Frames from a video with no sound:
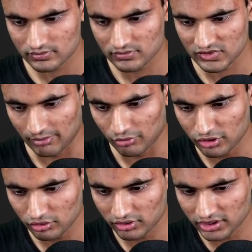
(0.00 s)
I'm going
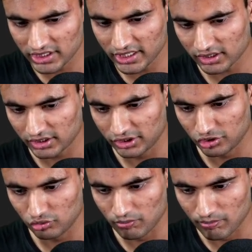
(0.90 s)
to create a
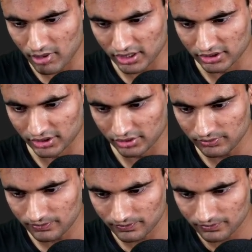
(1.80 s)
new button here.
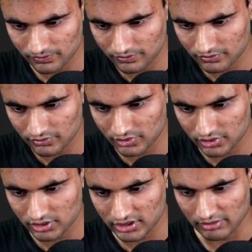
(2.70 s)
I'm